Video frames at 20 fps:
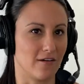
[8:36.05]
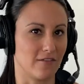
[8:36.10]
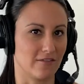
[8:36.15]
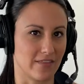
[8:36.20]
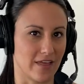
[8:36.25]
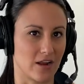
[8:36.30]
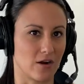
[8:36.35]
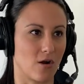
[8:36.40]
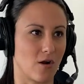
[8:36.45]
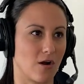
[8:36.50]
of
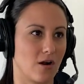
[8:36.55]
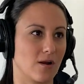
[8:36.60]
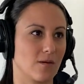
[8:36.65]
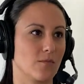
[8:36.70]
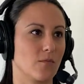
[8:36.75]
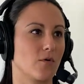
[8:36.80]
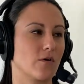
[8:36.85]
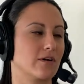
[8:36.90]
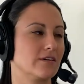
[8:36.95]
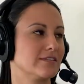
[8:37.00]
that
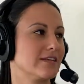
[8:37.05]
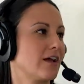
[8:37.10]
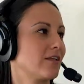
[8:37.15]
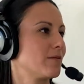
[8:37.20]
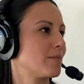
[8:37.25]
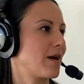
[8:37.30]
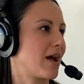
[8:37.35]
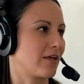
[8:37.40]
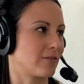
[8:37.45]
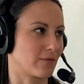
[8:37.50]
arm or down
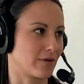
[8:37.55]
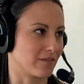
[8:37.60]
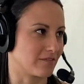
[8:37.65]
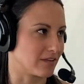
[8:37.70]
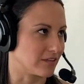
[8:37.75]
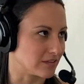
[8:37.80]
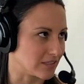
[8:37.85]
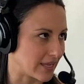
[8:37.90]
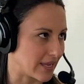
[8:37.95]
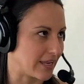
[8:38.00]
the pathway of
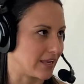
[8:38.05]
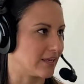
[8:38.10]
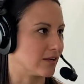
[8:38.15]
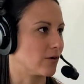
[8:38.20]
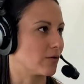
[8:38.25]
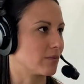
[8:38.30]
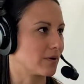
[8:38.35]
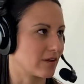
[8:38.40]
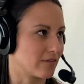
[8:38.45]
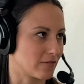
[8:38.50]
that leg
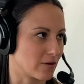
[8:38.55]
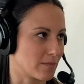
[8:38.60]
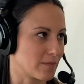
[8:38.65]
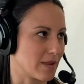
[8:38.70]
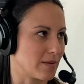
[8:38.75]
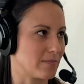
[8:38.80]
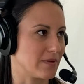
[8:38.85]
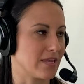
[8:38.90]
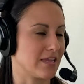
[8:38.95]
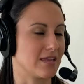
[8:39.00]
or whatever it
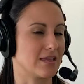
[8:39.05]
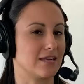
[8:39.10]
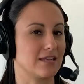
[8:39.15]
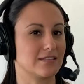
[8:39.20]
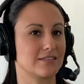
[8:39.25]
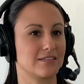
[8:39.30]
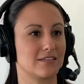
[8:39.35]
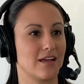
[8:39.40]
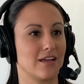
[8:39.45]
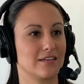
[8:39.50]
may be, and
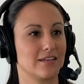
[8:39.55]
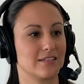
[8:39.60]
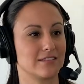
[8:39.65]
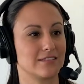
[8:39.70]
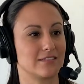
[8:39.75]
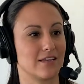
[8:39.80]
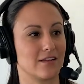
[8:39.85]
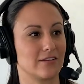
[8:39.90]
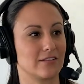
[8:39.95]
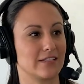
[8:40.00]
it's not
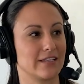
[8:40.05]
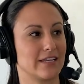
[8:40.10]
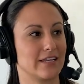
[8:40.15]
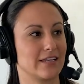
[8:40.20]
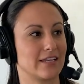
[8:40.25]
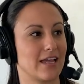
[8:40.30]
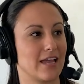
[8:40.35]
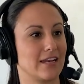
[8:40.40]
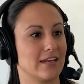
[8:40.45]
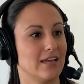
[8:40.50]
necessarily
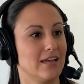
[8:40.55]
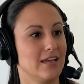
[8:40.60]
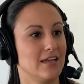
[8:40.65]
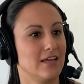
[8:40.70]
again